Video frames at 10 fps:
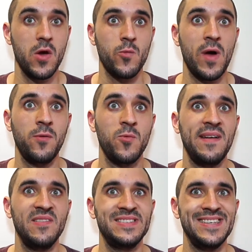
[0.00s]
Ryan
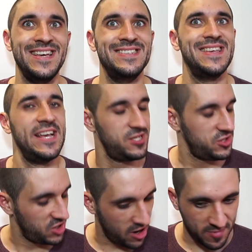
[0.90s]
Reynolds is as
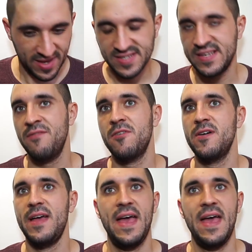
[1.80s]
charming as ever,